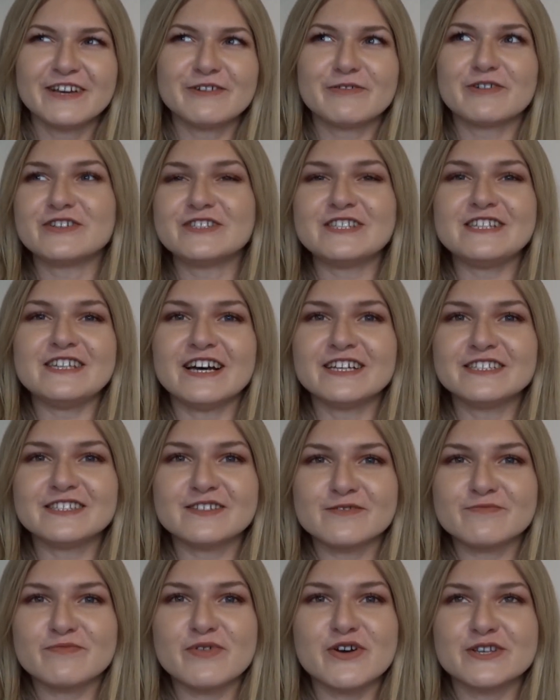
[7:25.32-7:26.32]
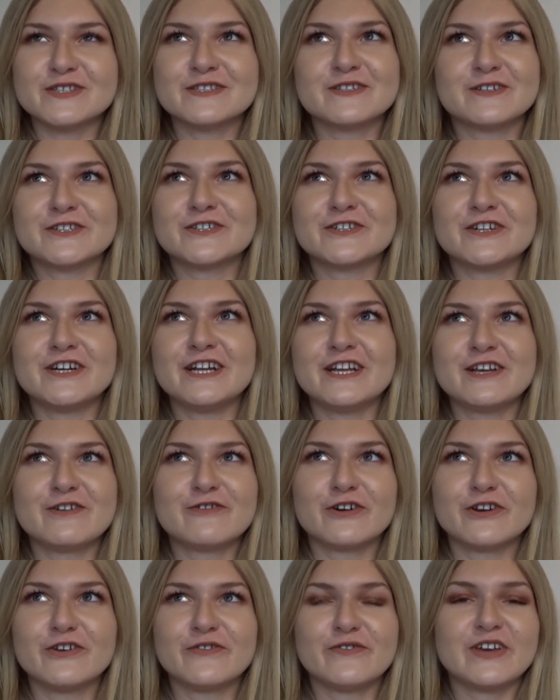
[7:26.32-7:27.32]
because he has a personal training
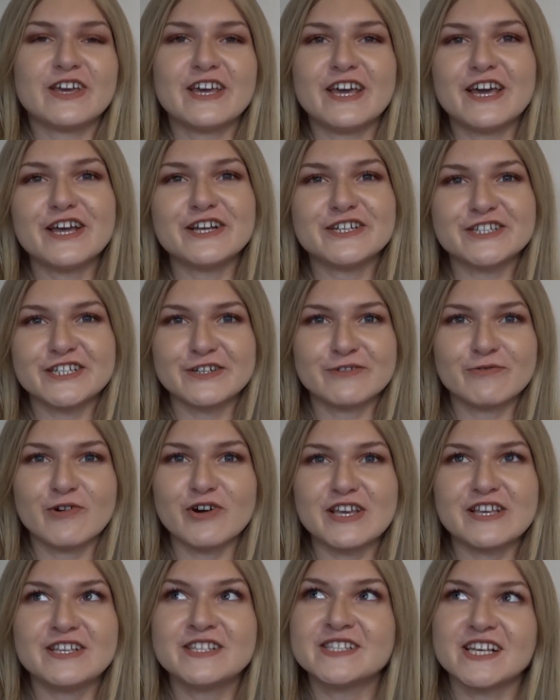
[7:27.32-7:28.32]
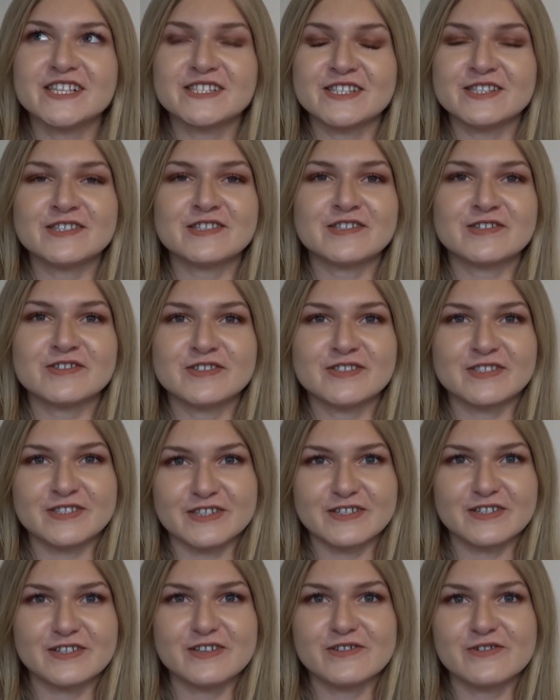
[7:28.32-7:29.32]
qualification. What he says is just,
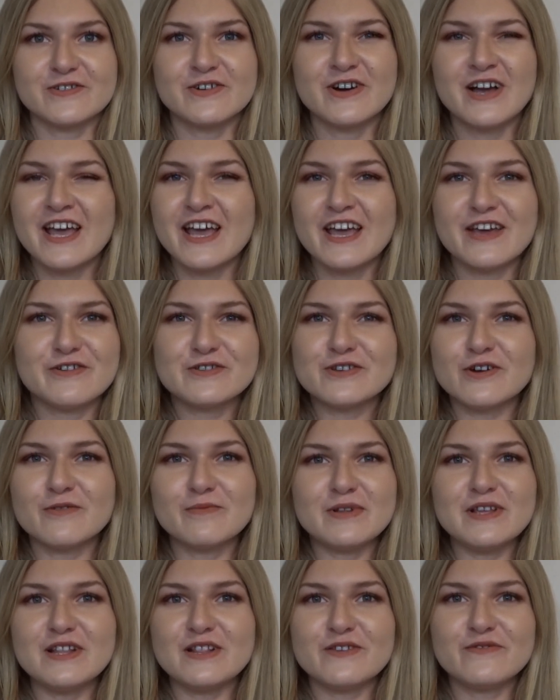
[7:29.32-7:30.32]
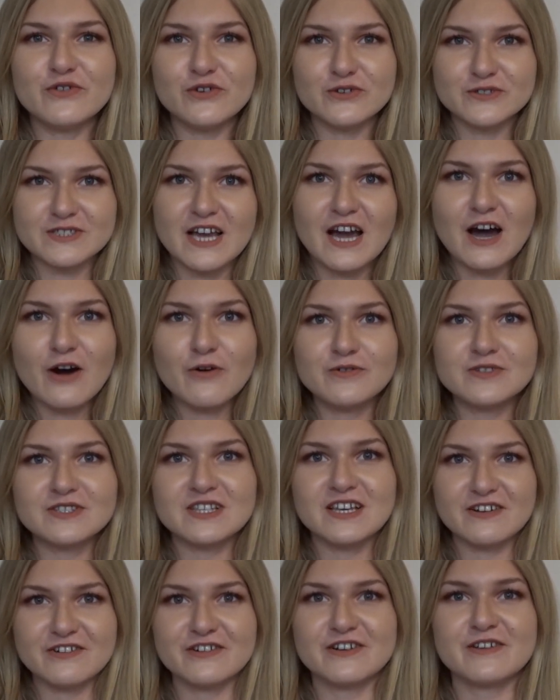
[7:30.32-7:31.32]
you know, it was completely false. Like, how is
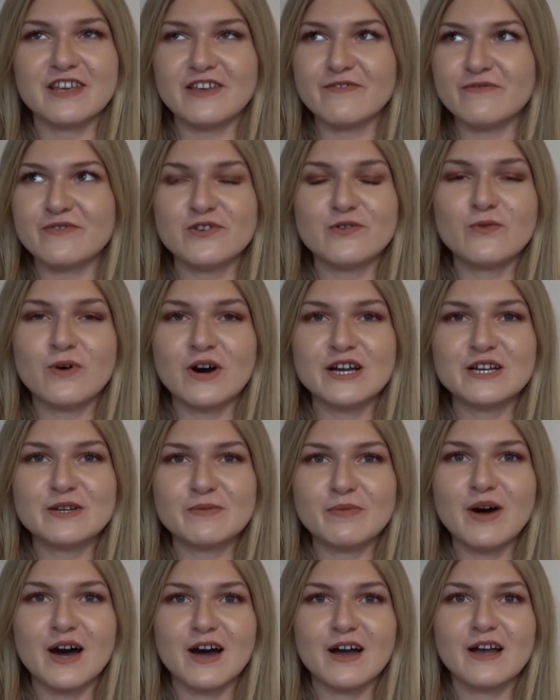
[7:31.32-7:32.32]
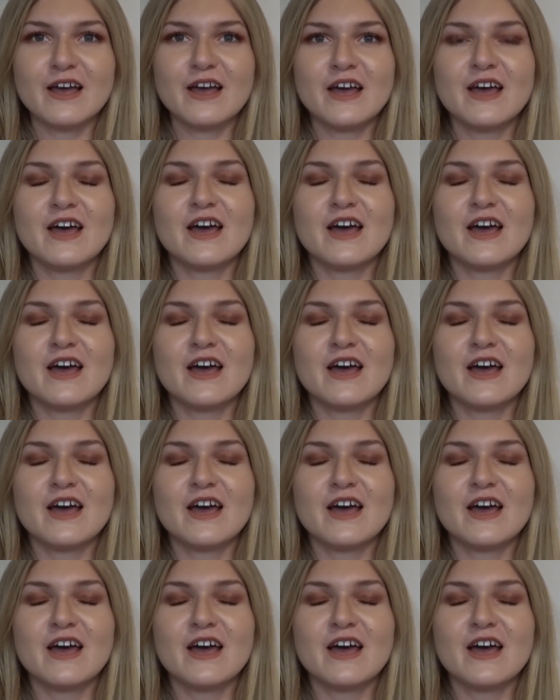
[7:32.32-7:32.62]
that going to give you a wider back?